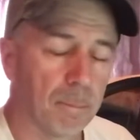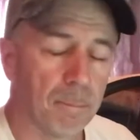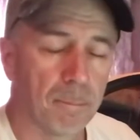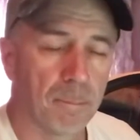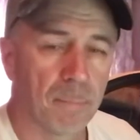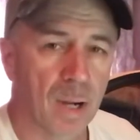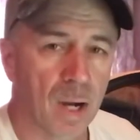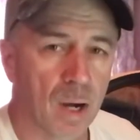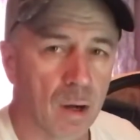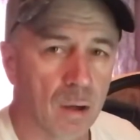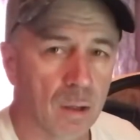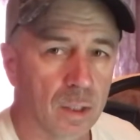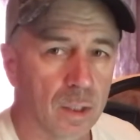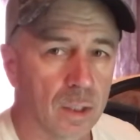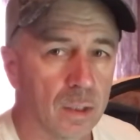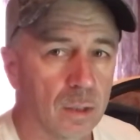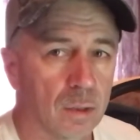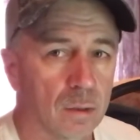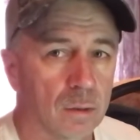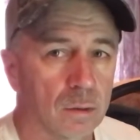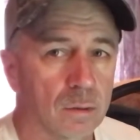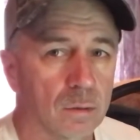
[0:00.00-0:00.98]
power
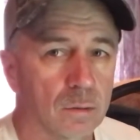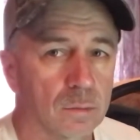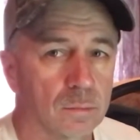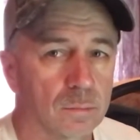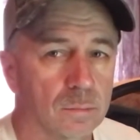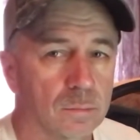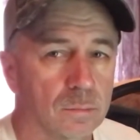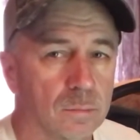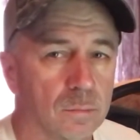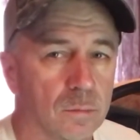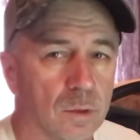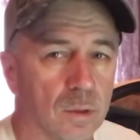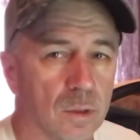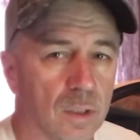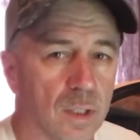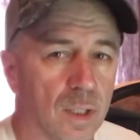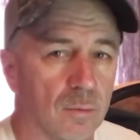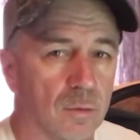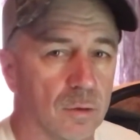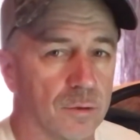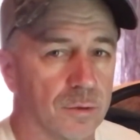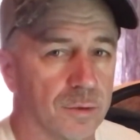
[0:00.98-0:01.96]
gear
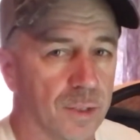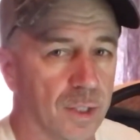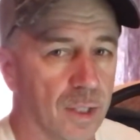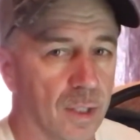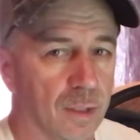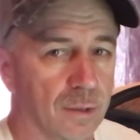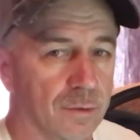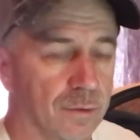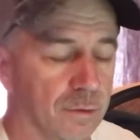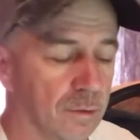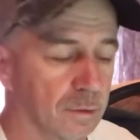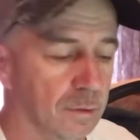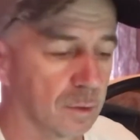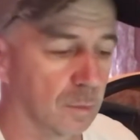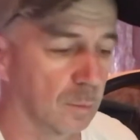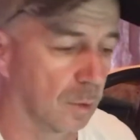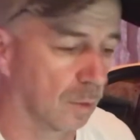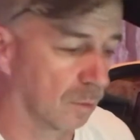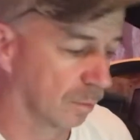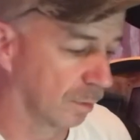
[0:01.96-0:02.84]
leveling jack system on